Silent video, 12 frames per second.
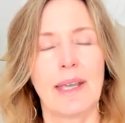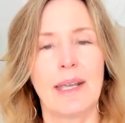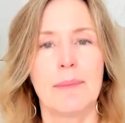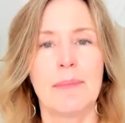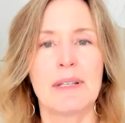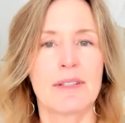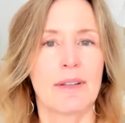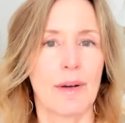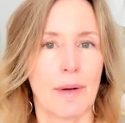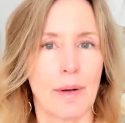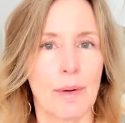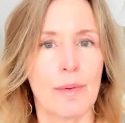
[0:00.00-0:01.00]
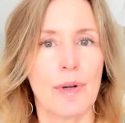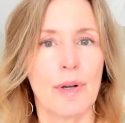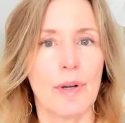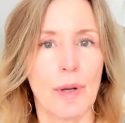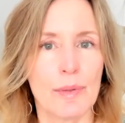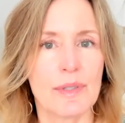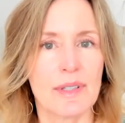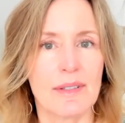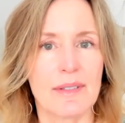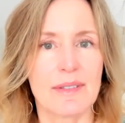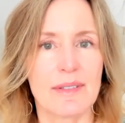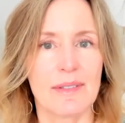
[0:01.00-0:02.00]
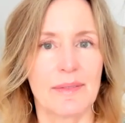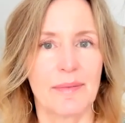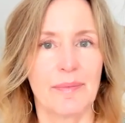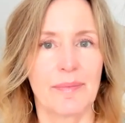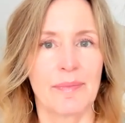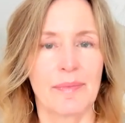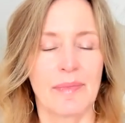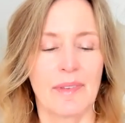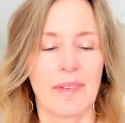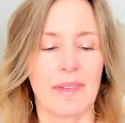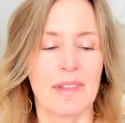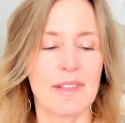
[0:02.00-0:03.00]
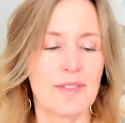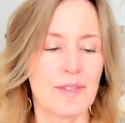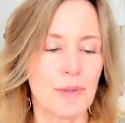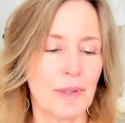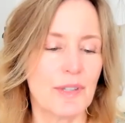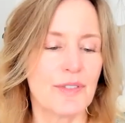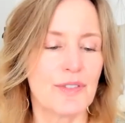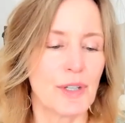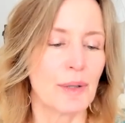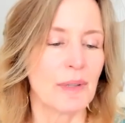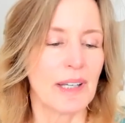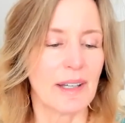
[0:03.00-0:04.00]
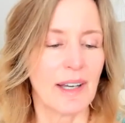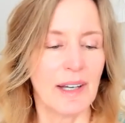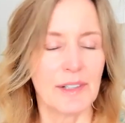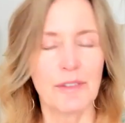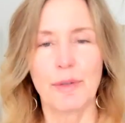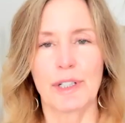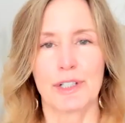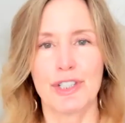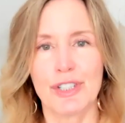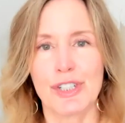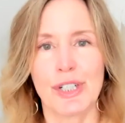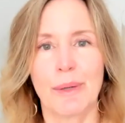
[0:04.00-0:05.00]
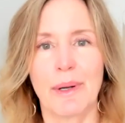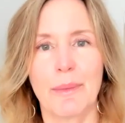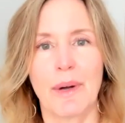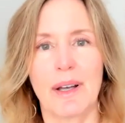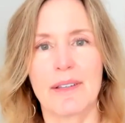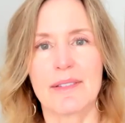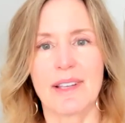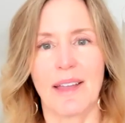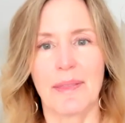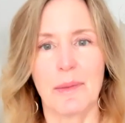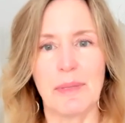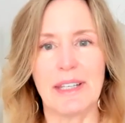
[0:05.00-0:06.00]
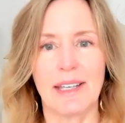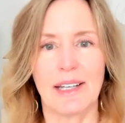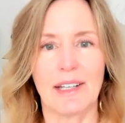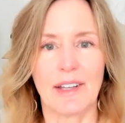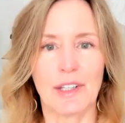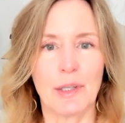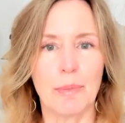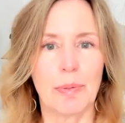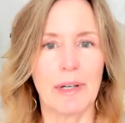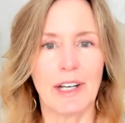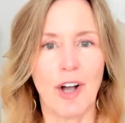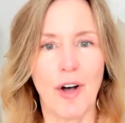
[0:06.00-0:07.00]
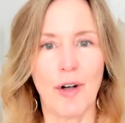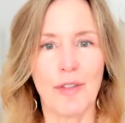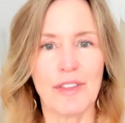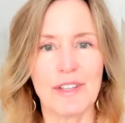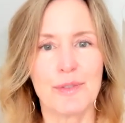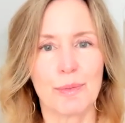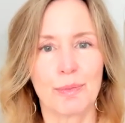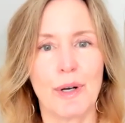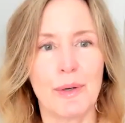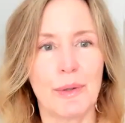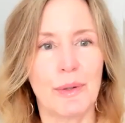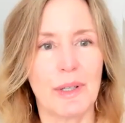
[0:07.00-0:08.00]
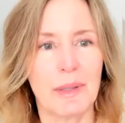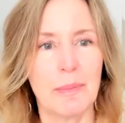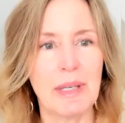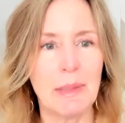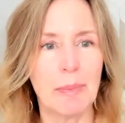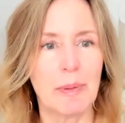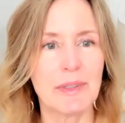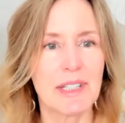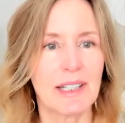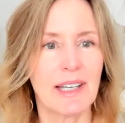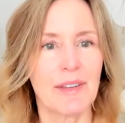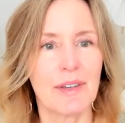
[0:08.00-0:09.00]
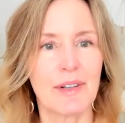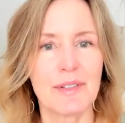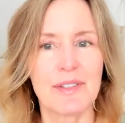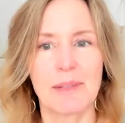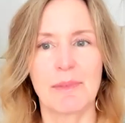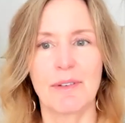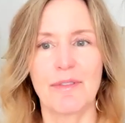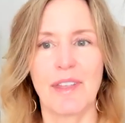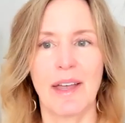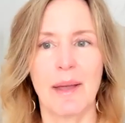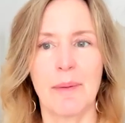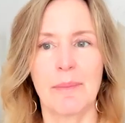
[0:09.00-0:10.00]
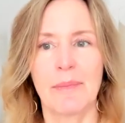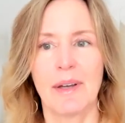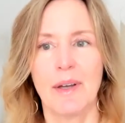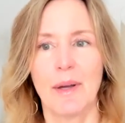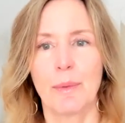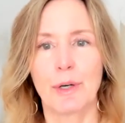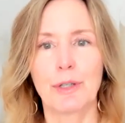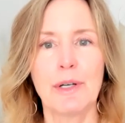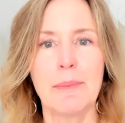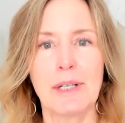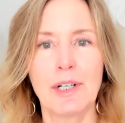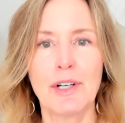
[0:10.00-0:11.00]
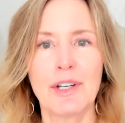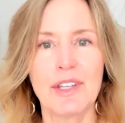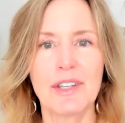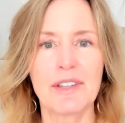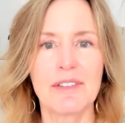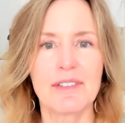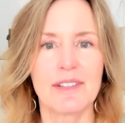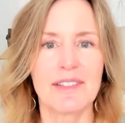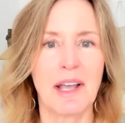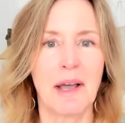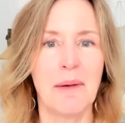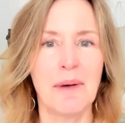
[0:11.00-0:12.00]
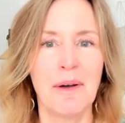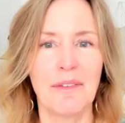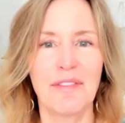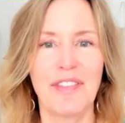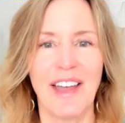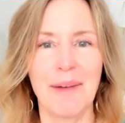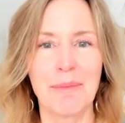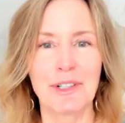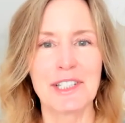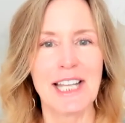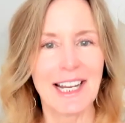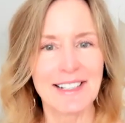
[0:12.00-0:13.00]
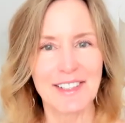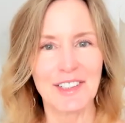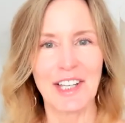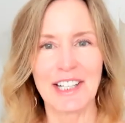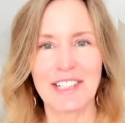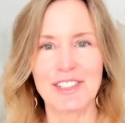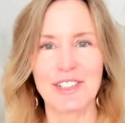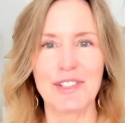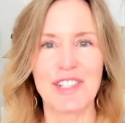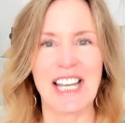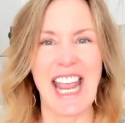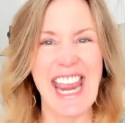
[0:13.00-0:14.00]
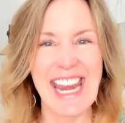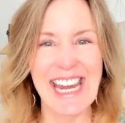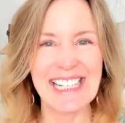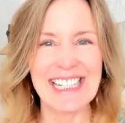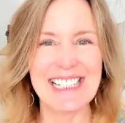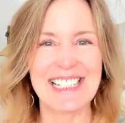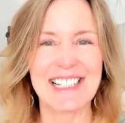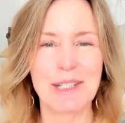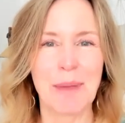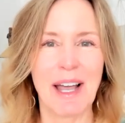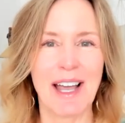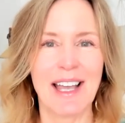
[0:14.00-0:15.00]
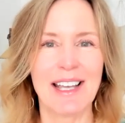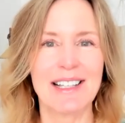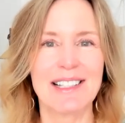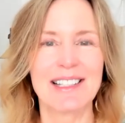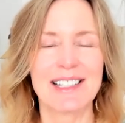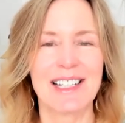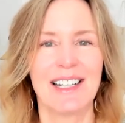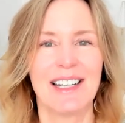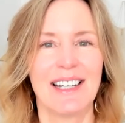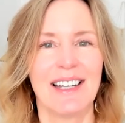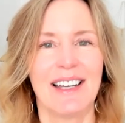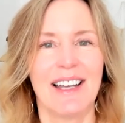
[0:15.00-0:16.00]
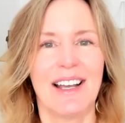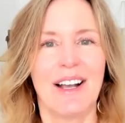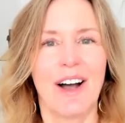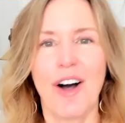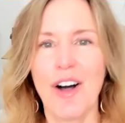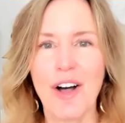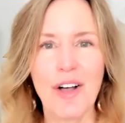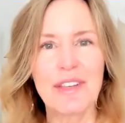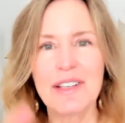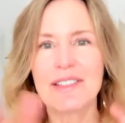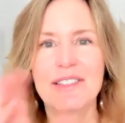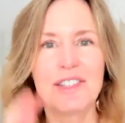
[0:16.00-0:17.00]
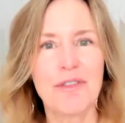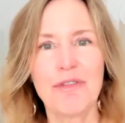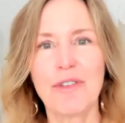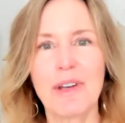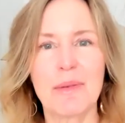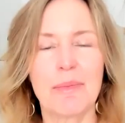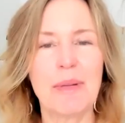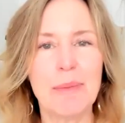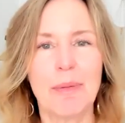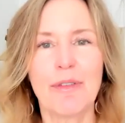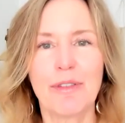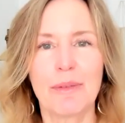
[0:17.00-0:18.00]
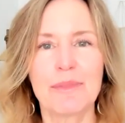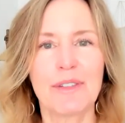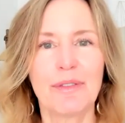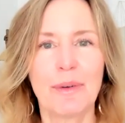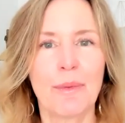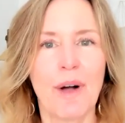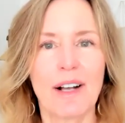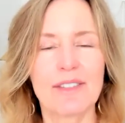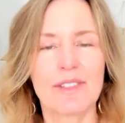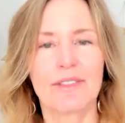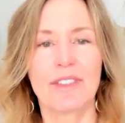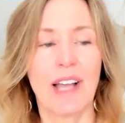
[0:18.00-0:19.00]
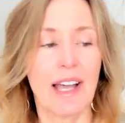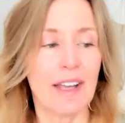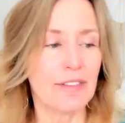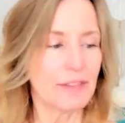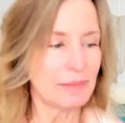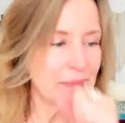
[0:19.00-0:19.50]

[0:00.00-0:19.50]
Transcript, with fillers: came into their own gnosis. These stories show, like, kind of what a shit show it was at the beginning. Like, you bring all these rogue people together. Some of them were criminals, some of them were tax collectors and hated and despised. All these different people from different walks of life